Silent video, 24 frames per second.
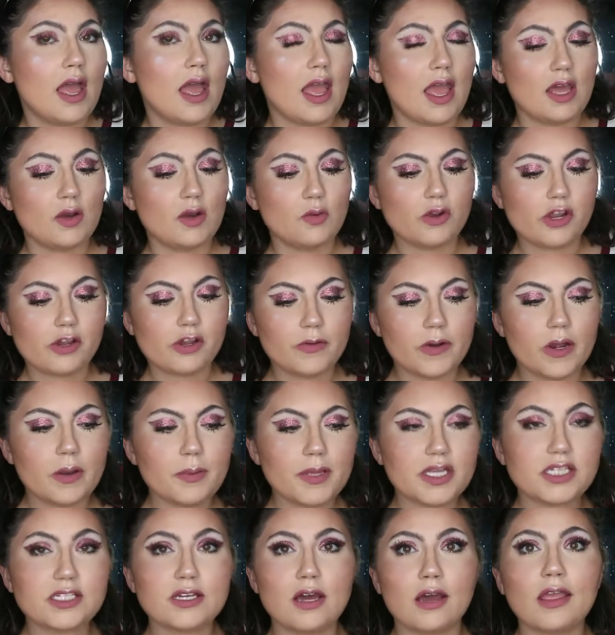and we're going to
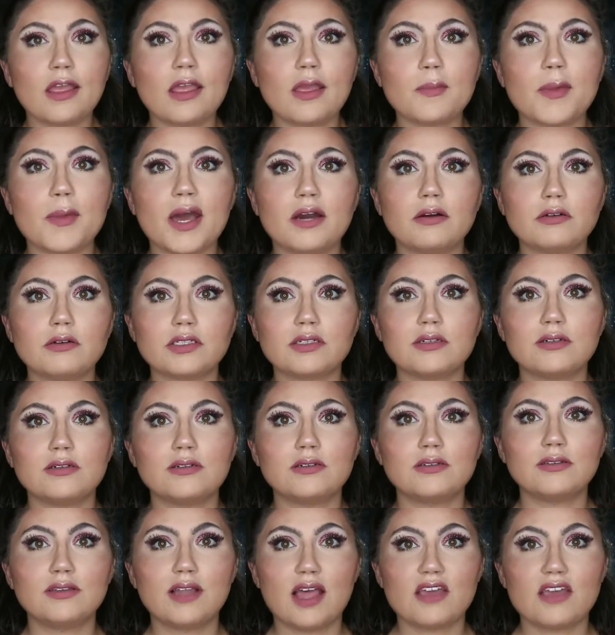be talking about
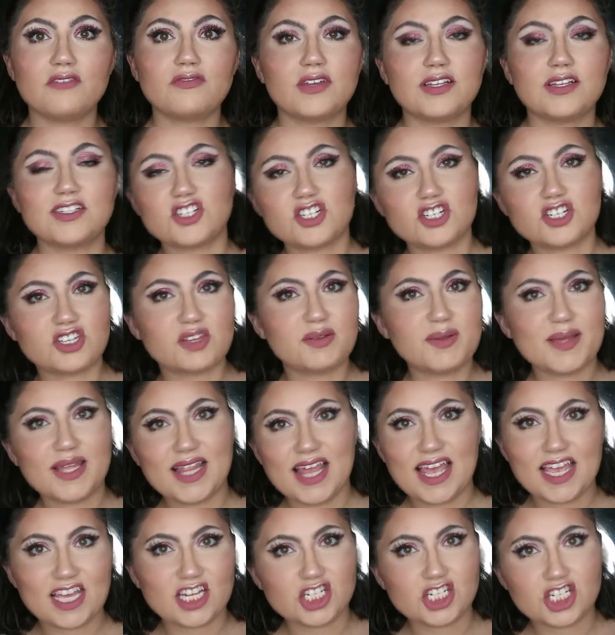life. It's just going to
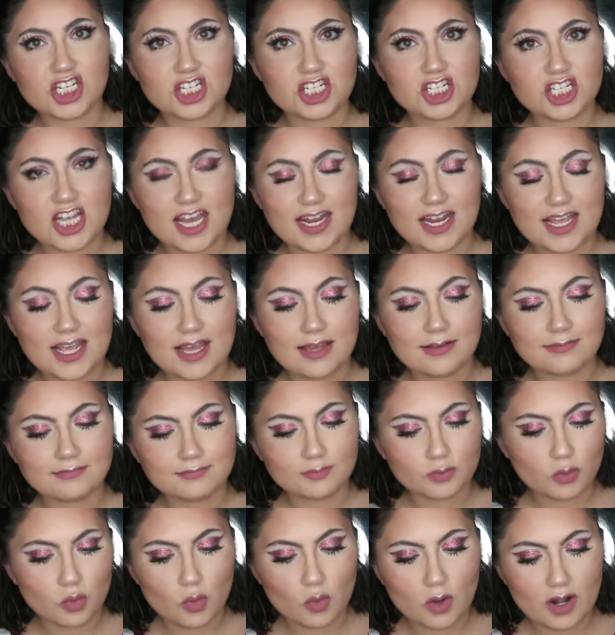be like a chit-chatty
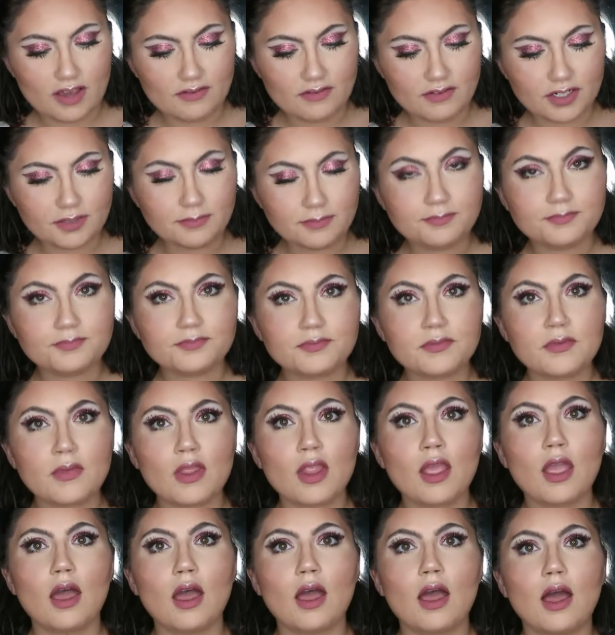whatever.
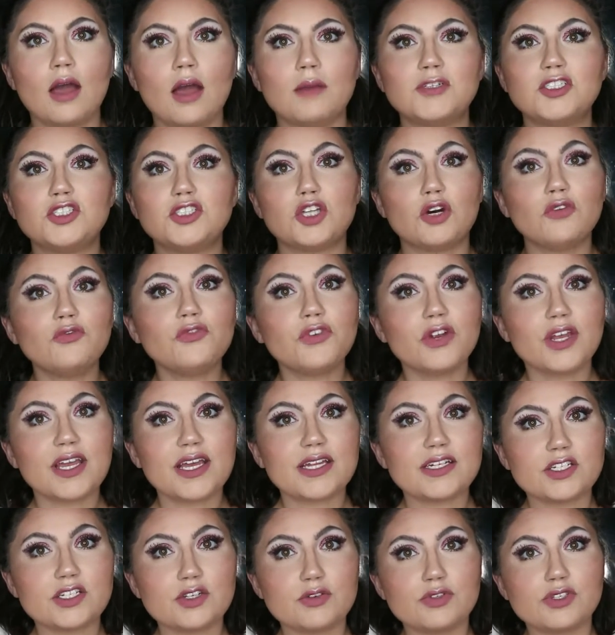Don't
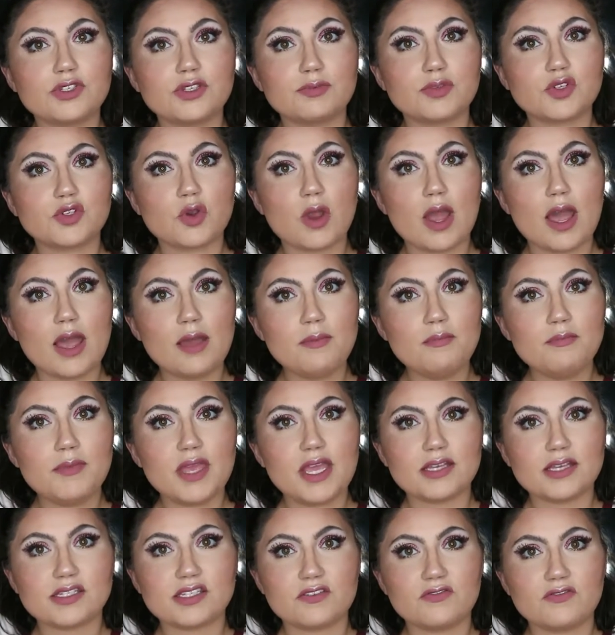forget to subscribe,
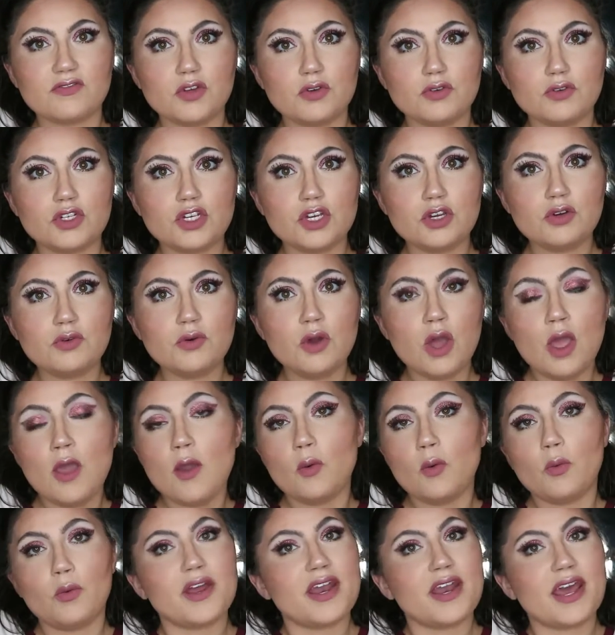because if you do,
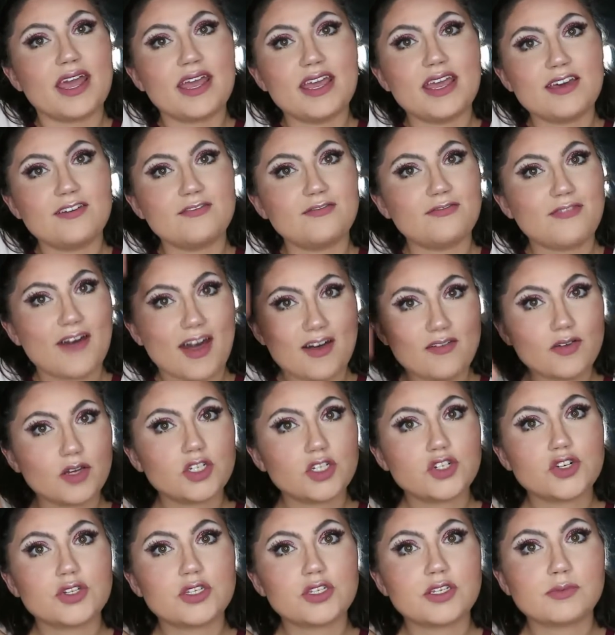when I hit
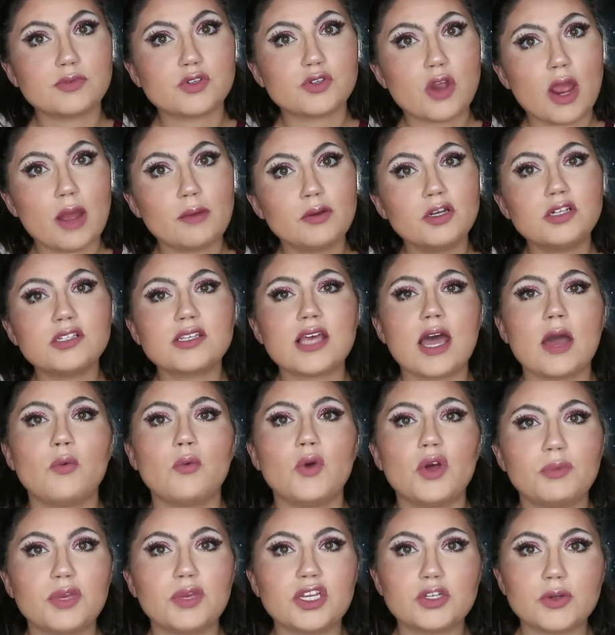500 subscribers, I
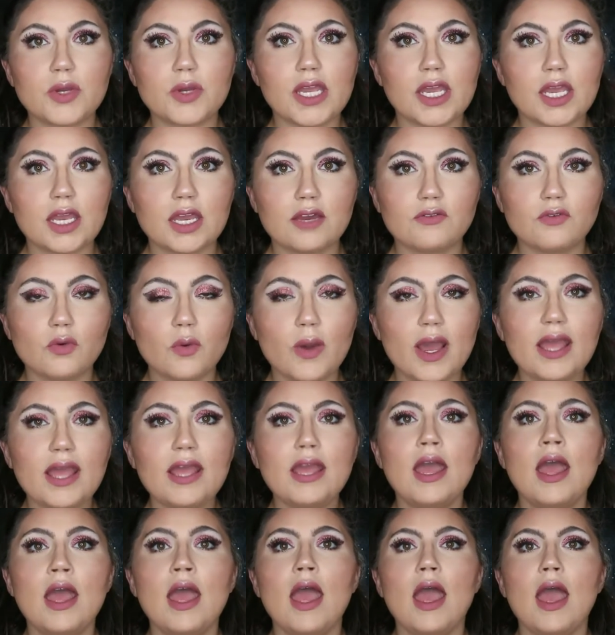will be doing a
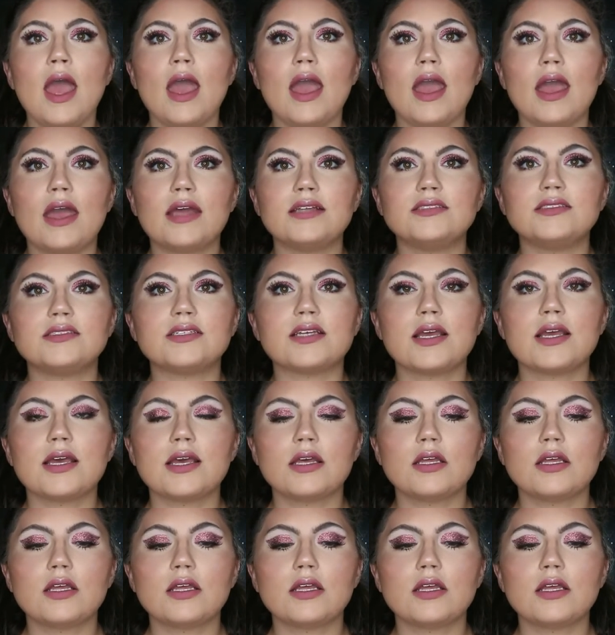giveaway, and